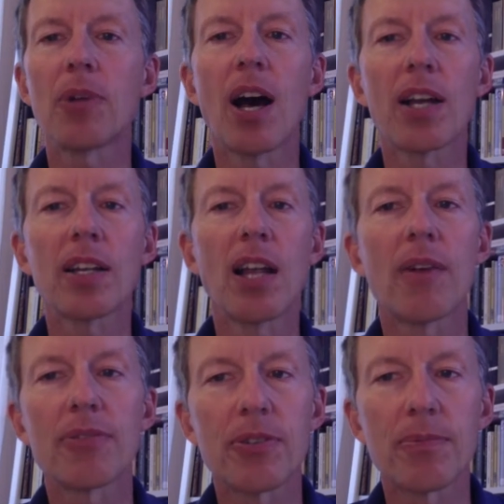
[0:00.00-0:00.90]
God
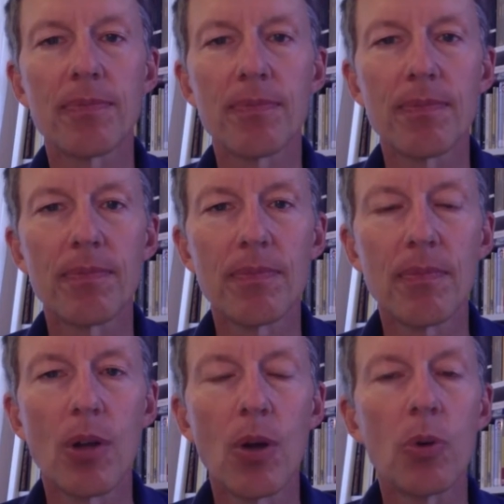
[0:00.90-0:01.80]
left.
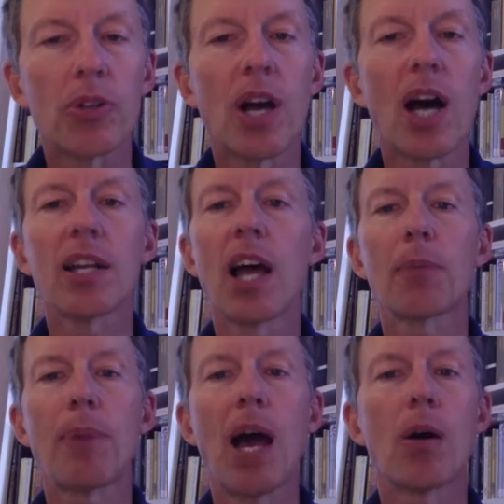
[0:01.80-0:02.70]
With
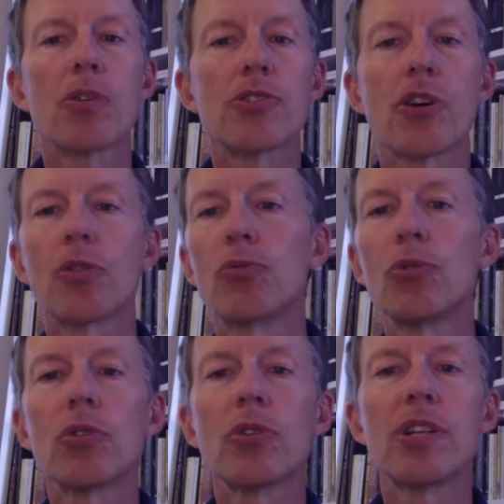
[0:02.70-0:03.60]
godlike powers, a
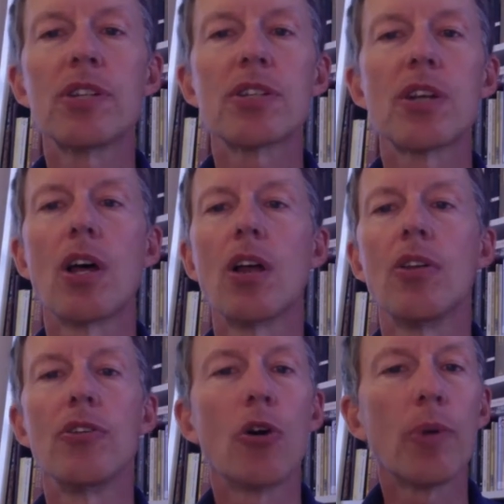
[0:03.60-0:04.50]
ruler is
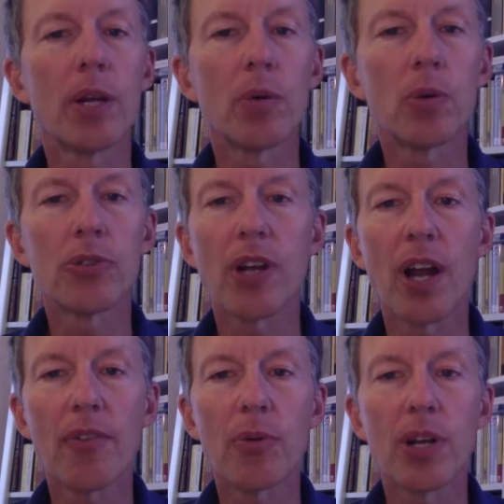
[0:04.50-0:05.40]
no equal to
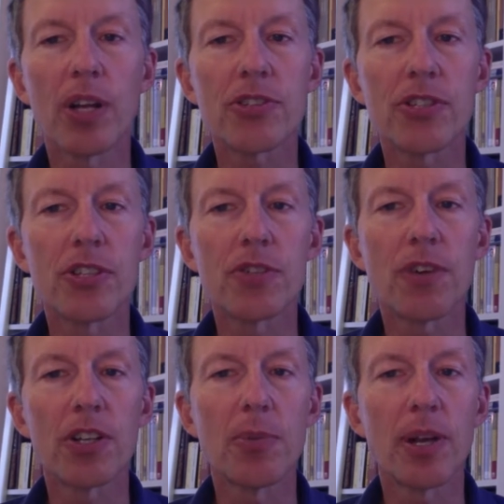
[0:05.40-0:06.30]
everyone else in this
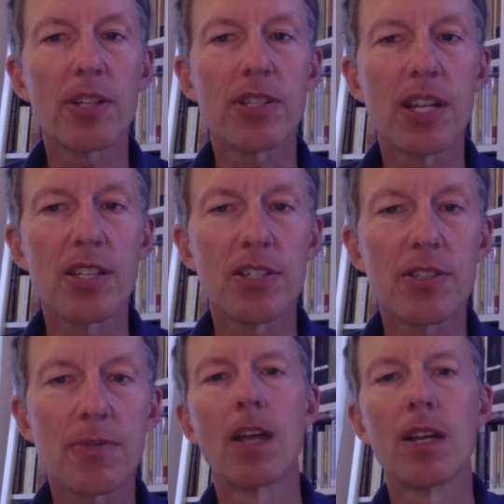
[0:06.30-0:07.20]
fundamental
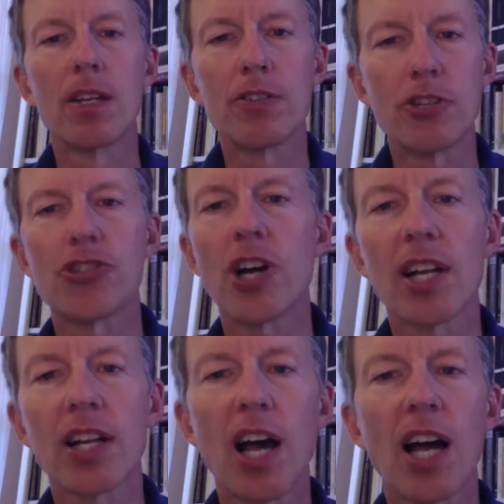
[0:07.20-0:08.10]
sense. To
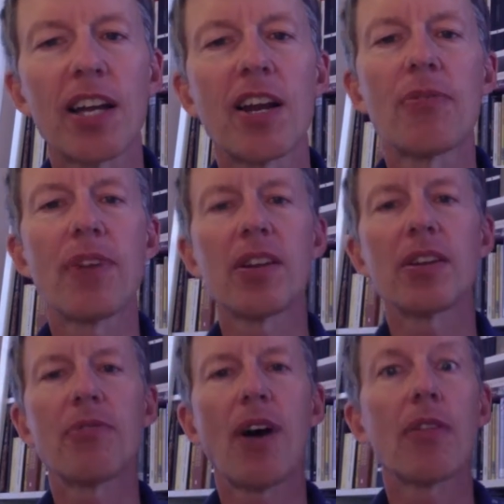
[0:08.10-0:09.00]
John Locke and our
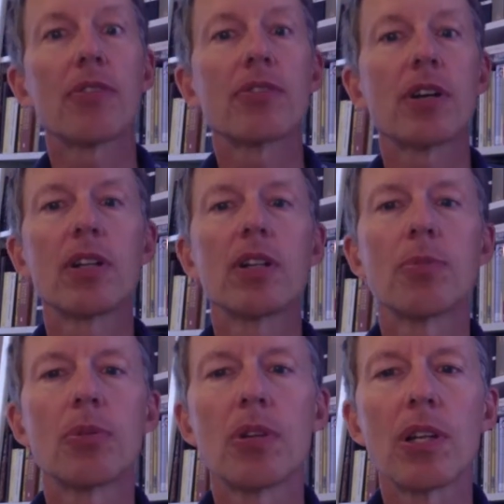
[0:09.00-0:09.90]
founding fathers, a
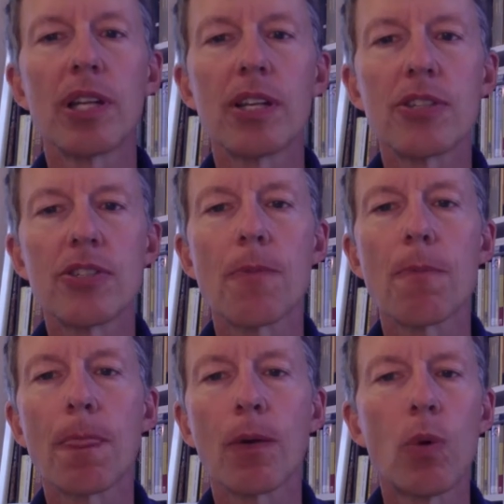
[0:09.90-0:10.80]
liberal is,
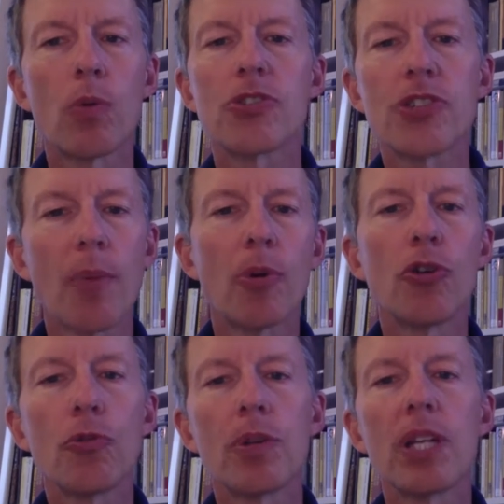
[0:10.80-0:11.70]
quote, "someone
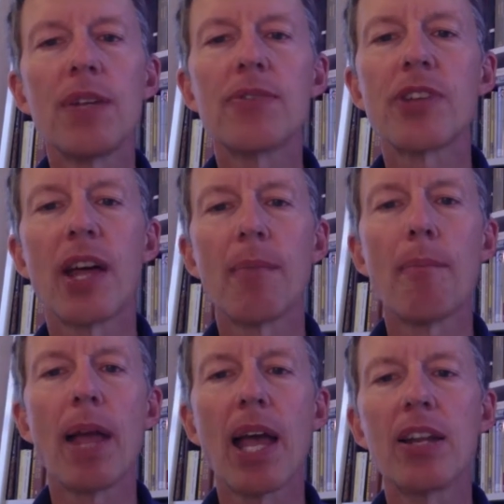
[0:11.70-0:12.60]
who believes that
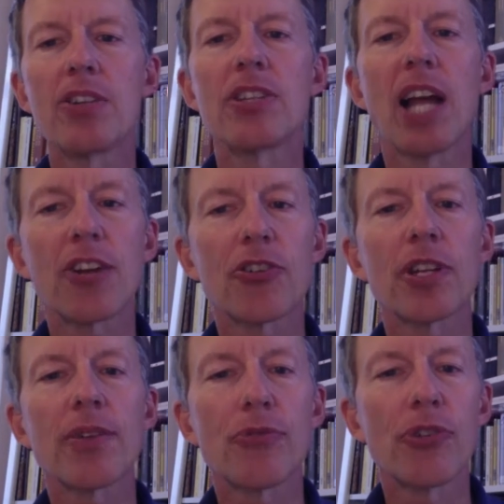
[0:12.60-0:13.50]
man is
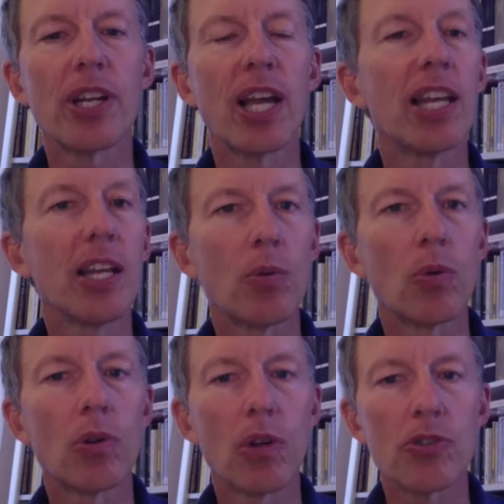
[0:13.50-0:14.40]
naturally free and
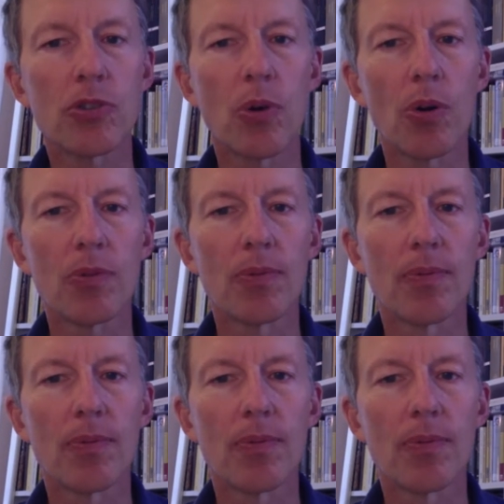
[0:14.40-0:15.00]
equal," close quote,